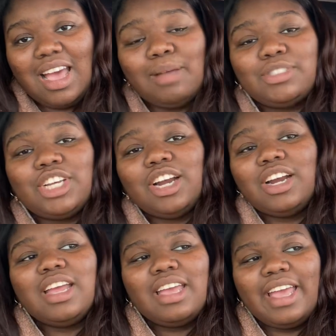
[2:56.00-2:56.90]
I'm
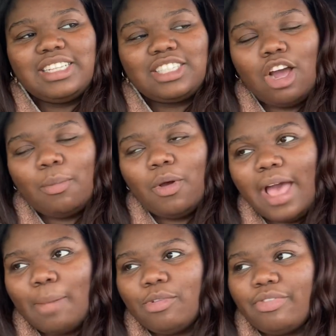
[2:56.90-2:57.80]
tired. It's caramel
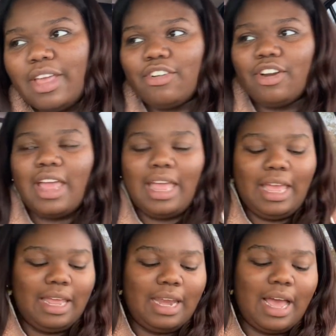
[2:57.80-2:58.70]
apple flavor,
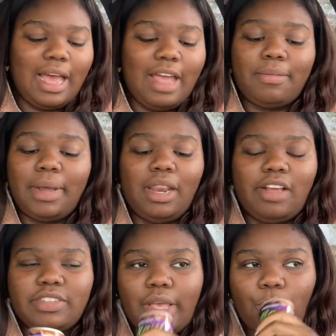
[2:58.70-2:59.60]
and everybody
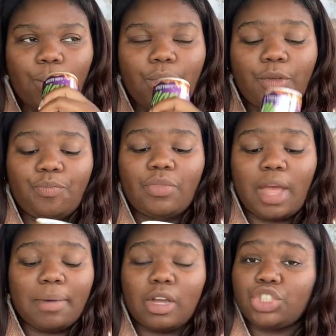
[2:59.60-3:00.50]
loves it.
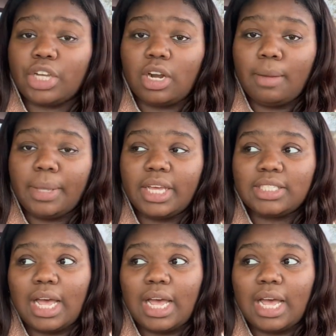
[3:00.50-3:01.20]
I'm not gonna drink it all because